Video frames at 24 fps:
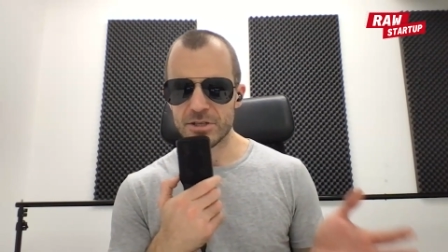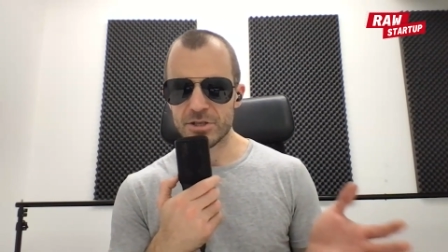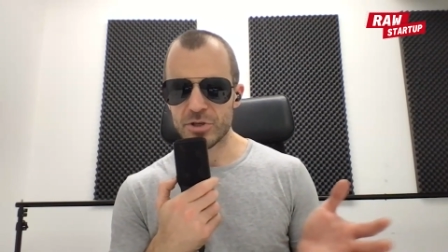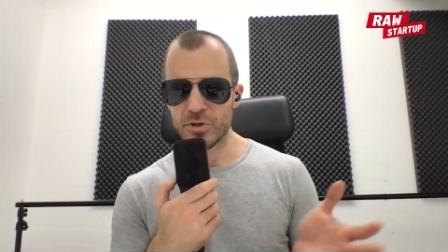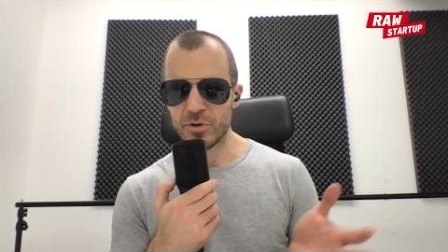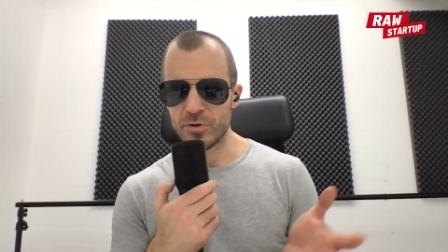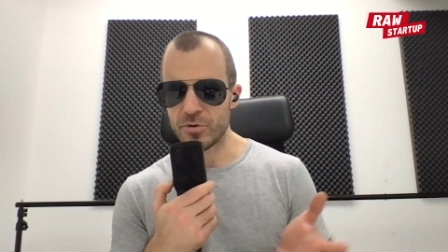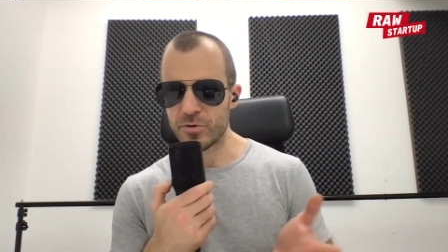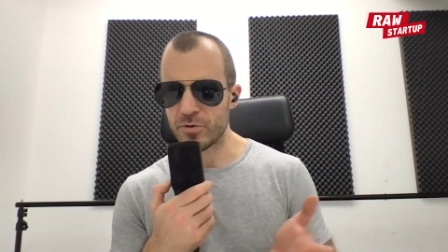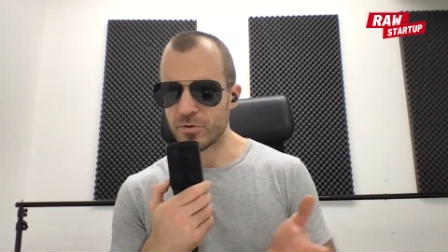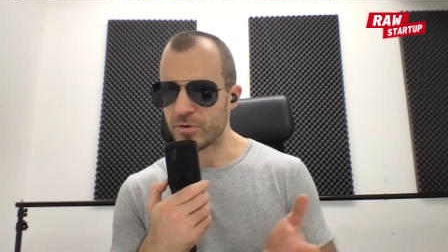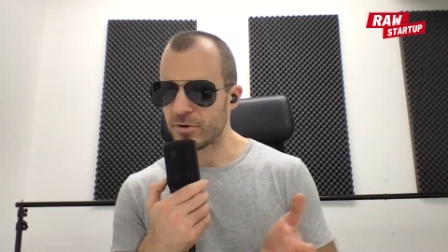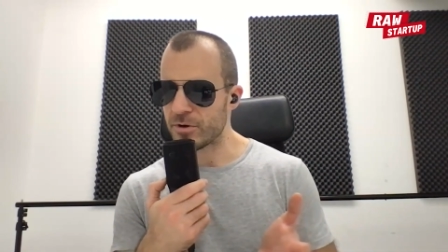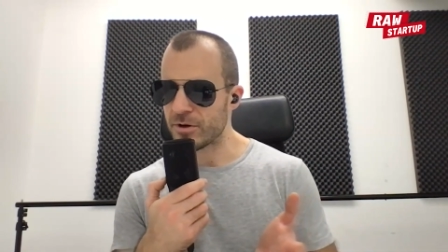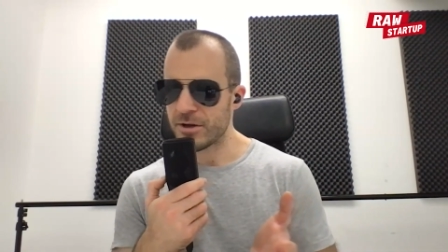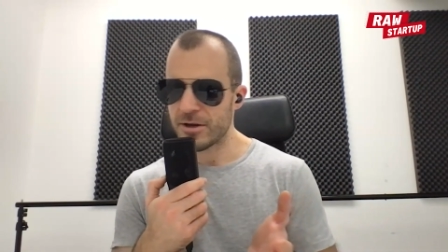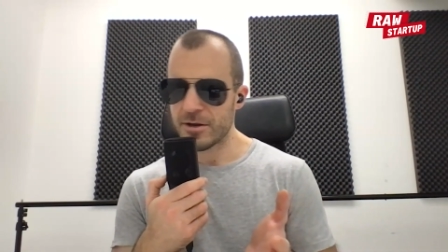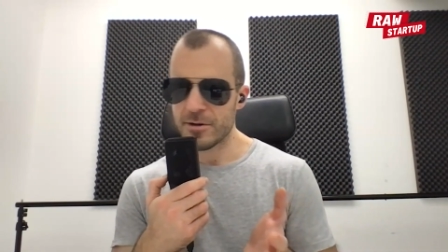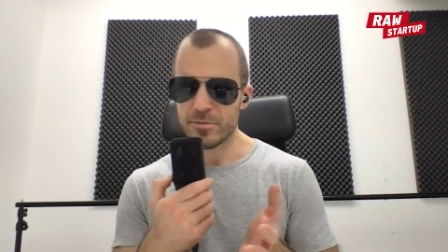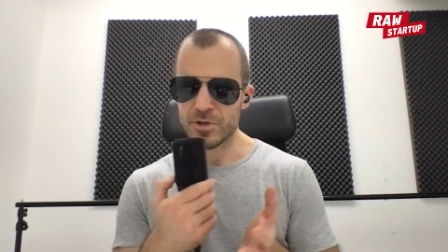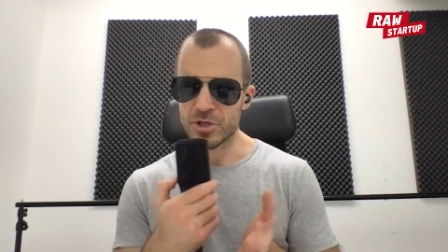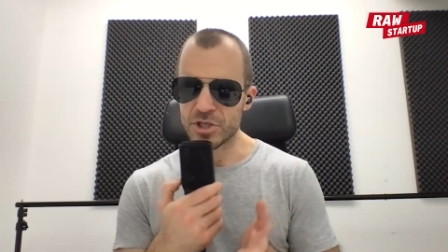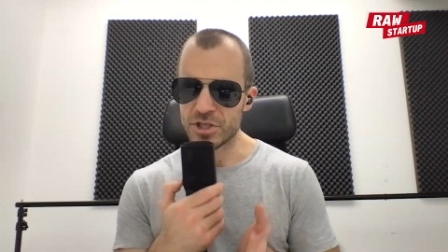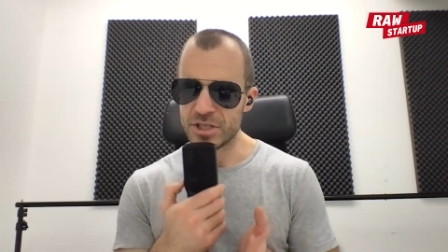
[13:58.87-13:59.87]
to
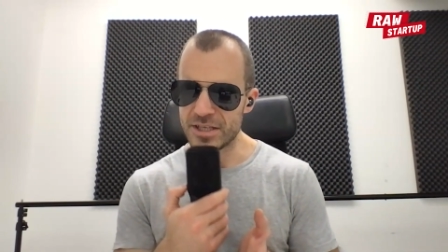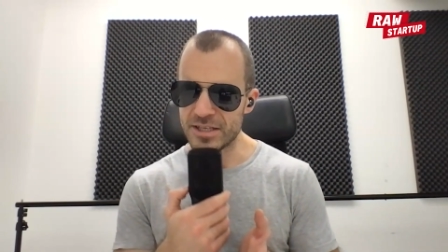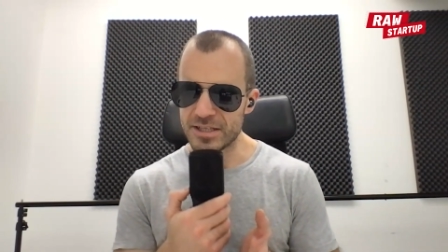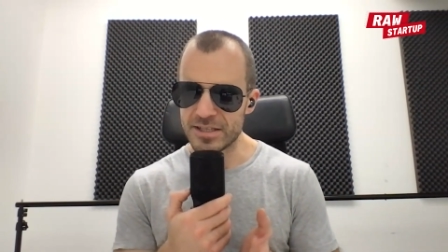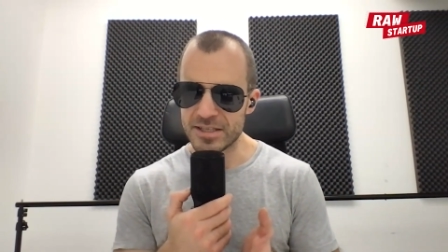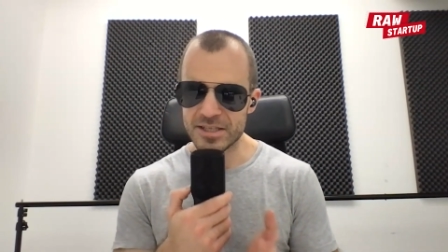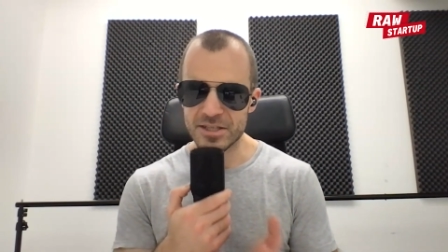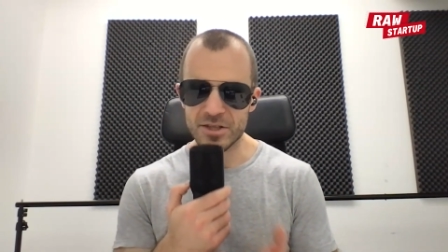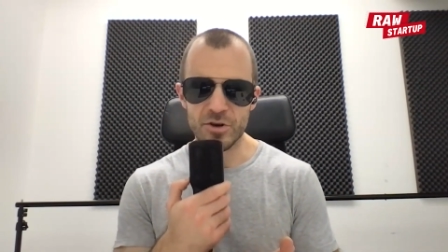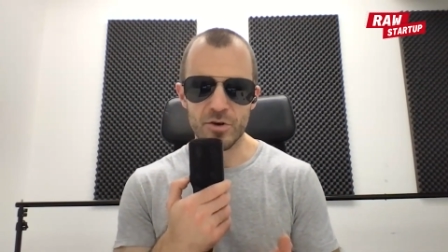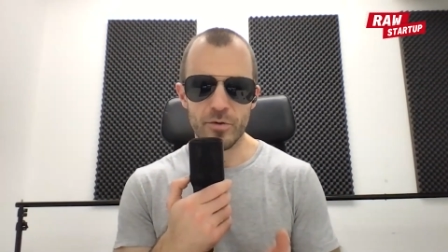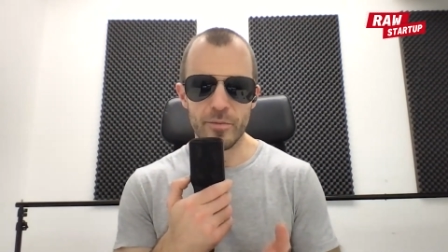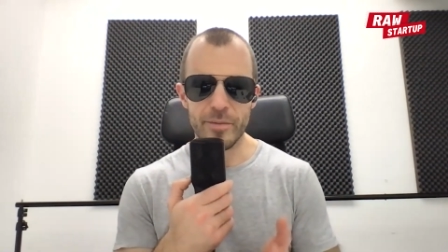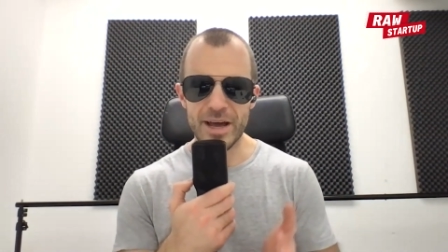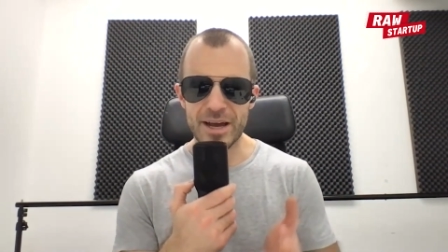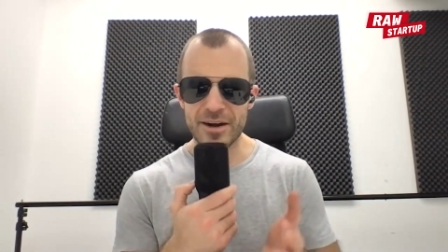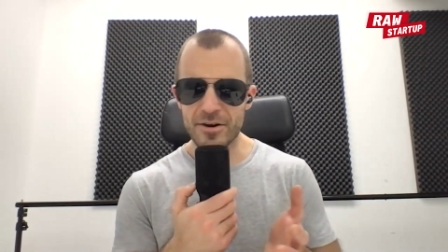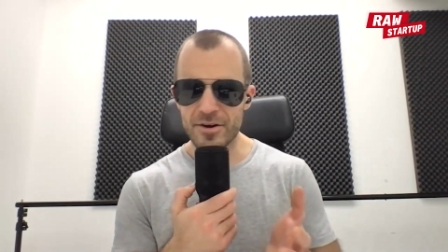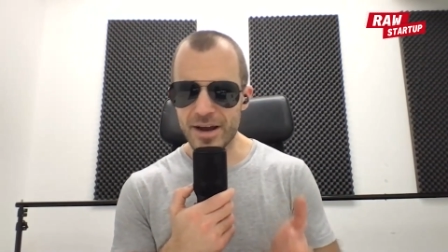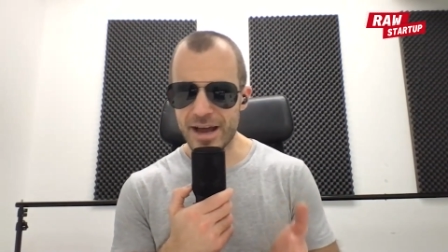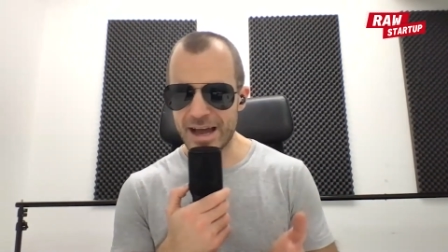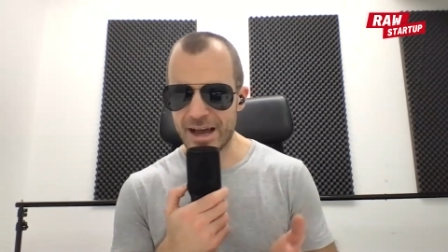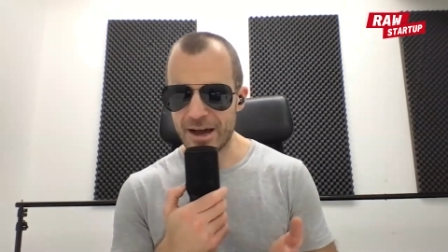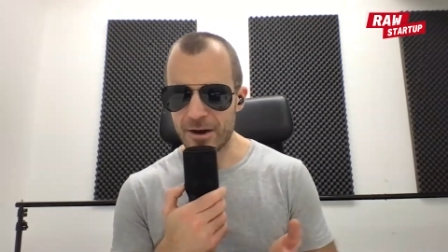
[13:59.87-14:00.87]
machines, no
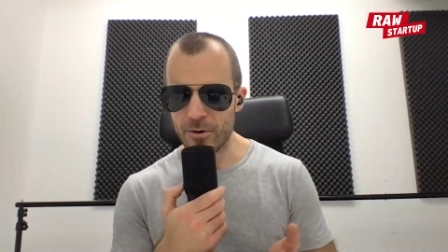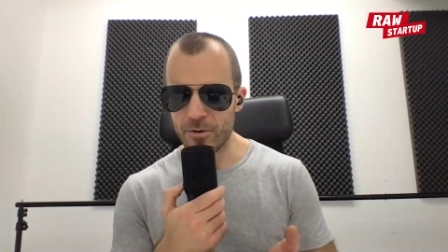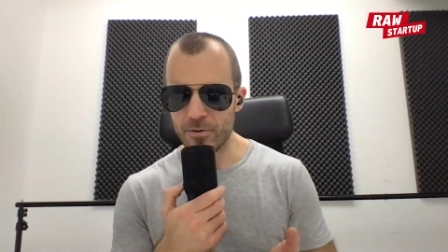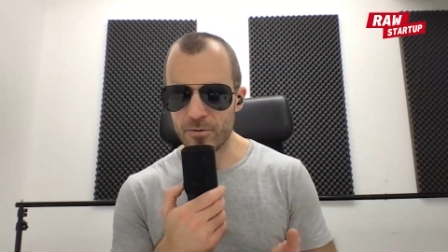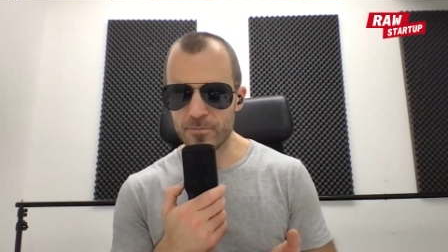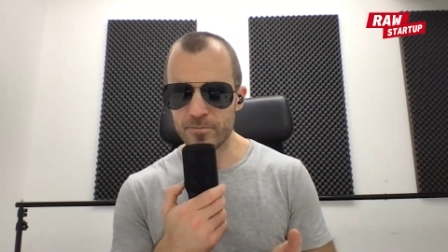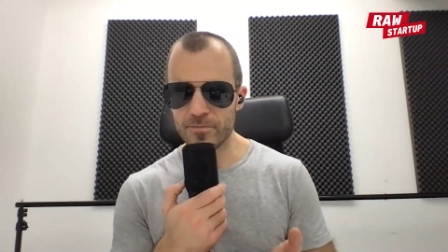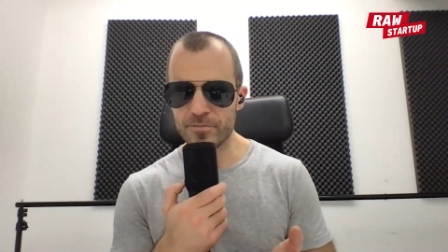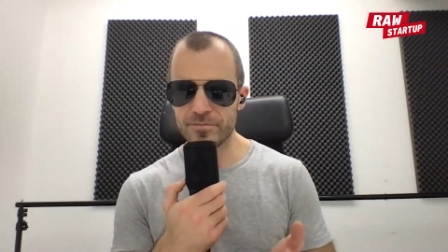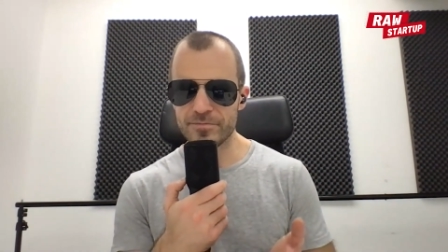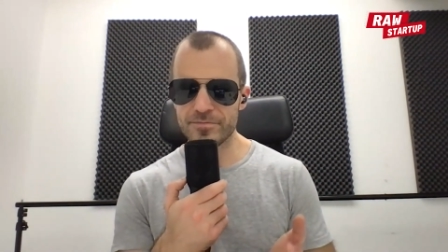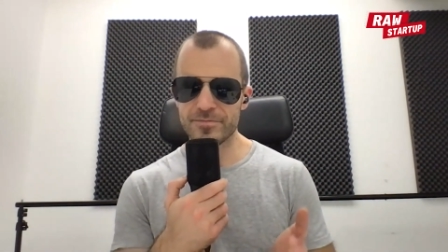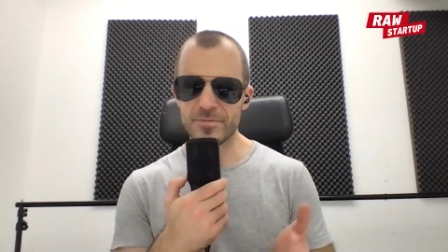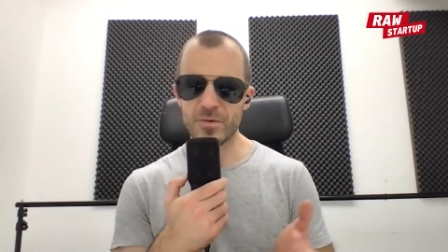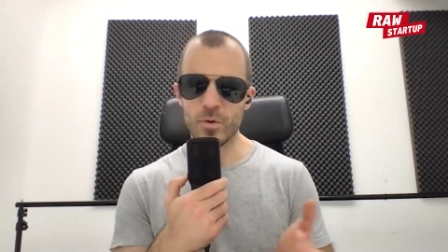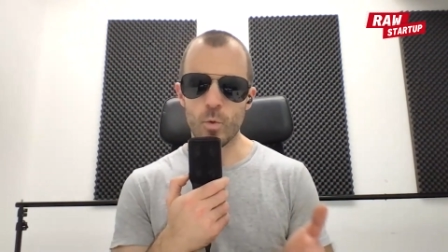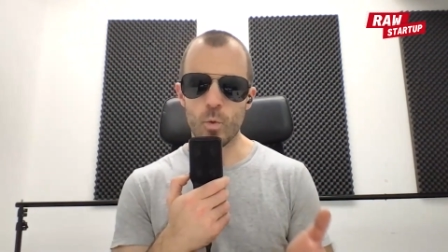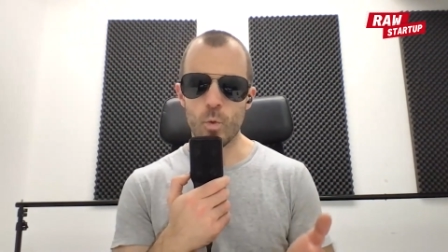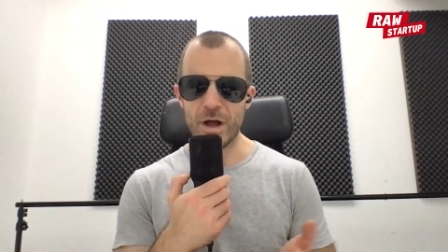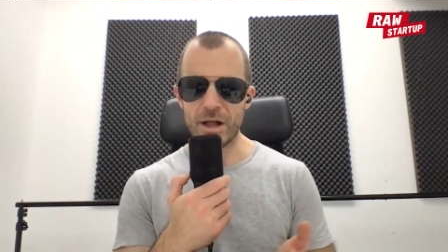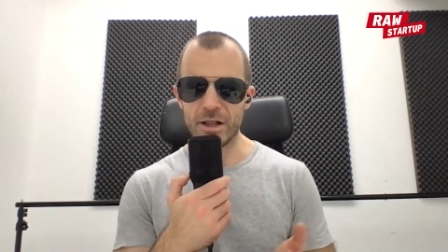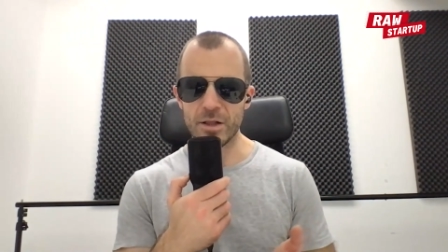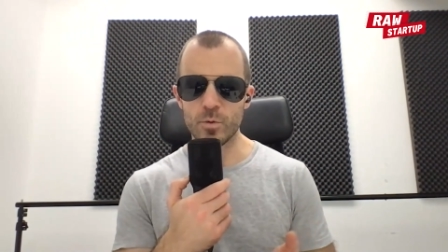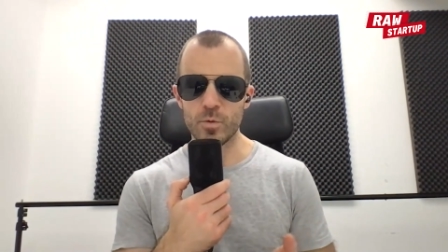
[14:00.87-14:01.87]
matter how
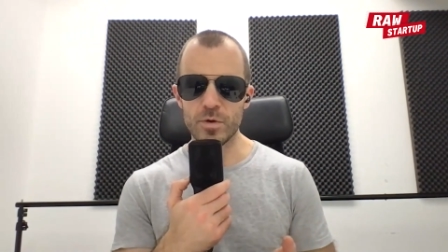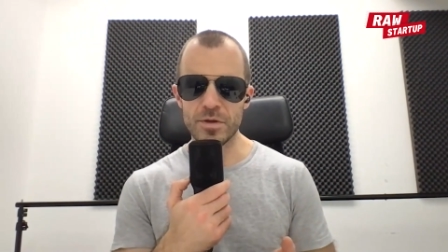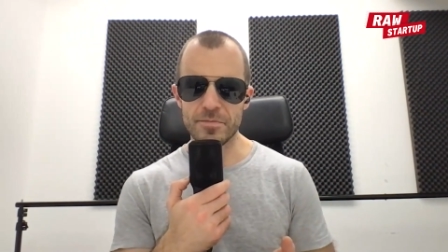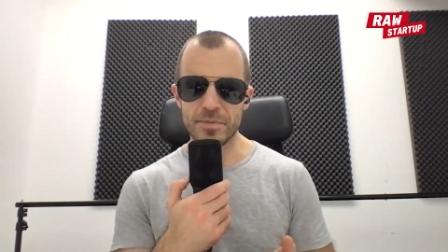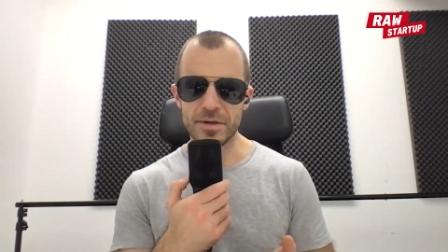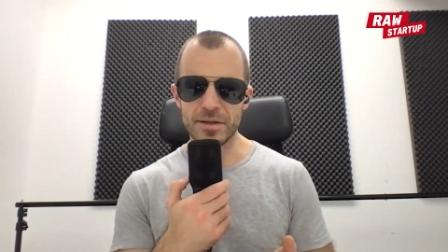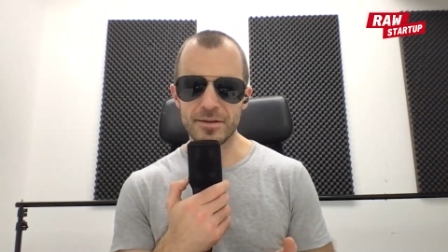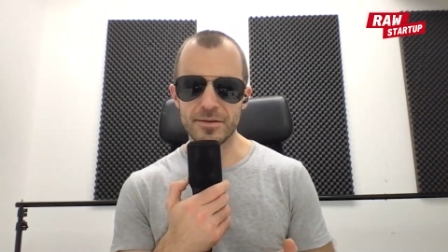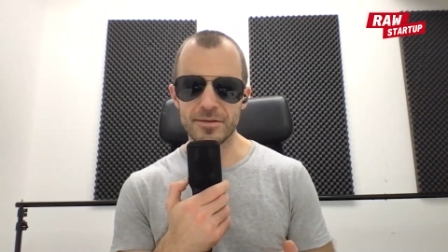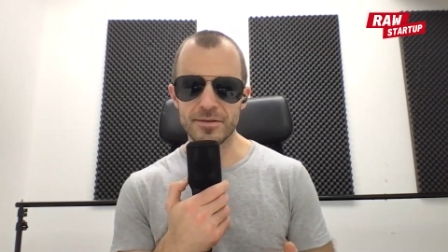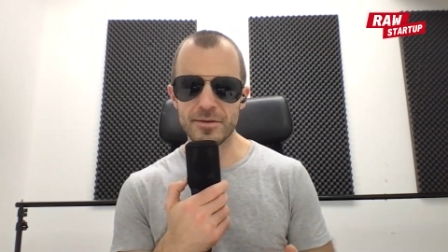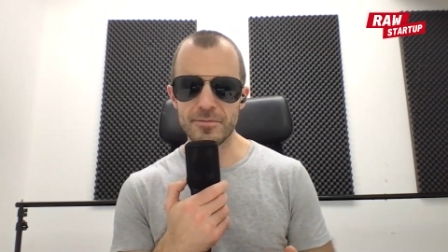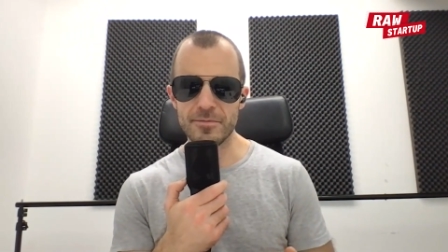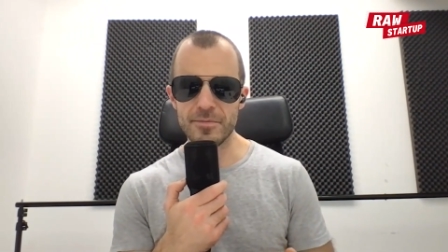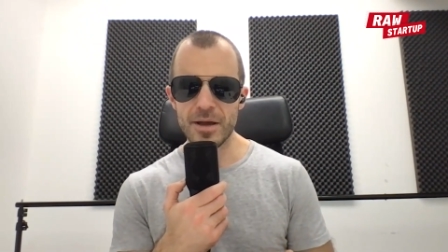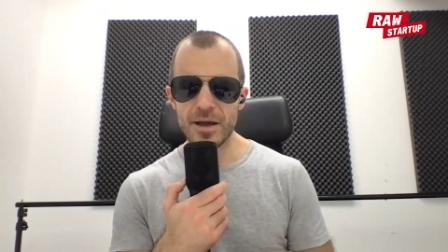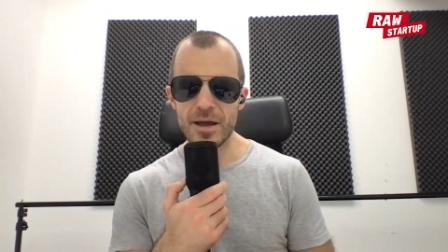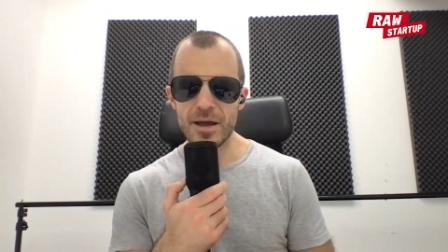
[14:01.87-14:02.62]
well we build them.